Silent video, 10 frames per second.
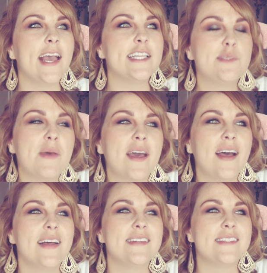it's
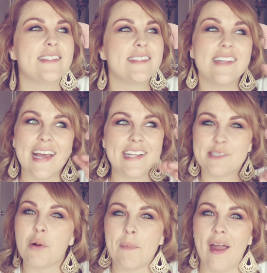because
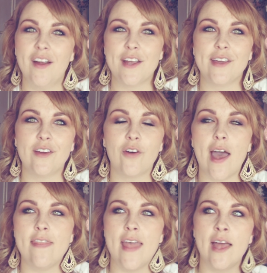it's preparing you.
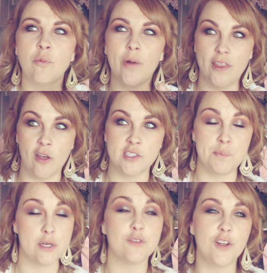And then when those
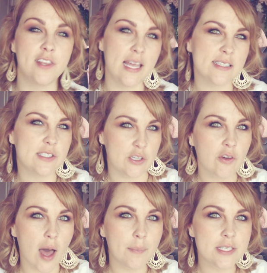beautiful things do
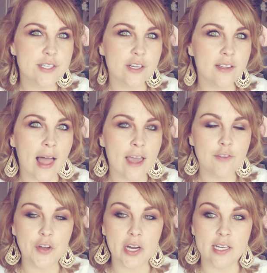come into your
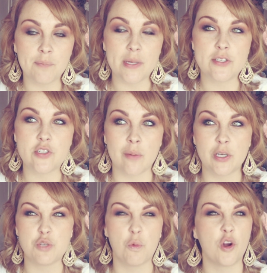life, you're gonna be so
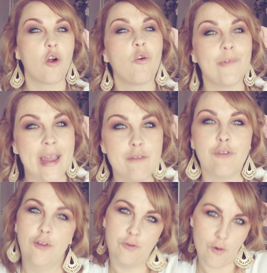much more
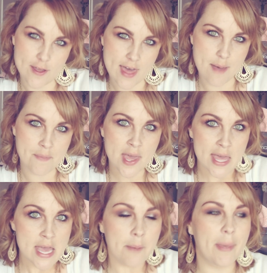grateful for them
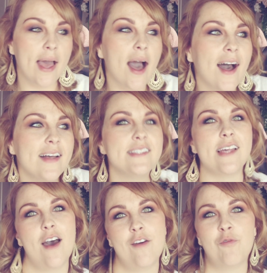because
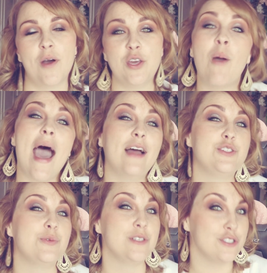of what you had
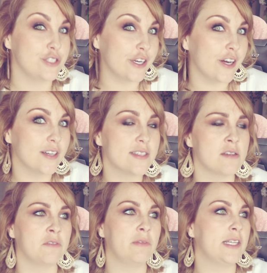to endure.
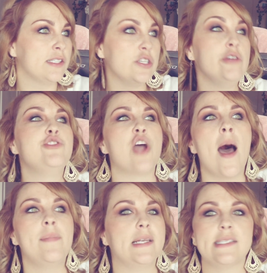So this new
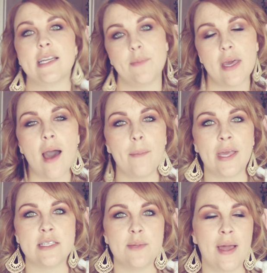job that's gonna be coming
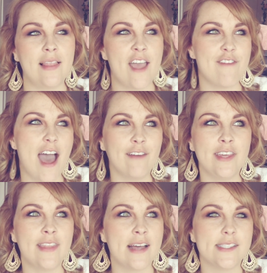into my life,
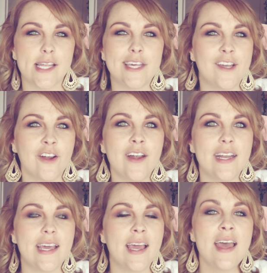having that
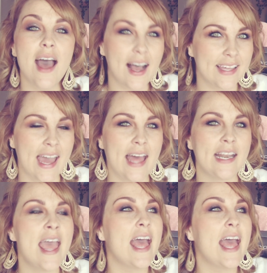security again,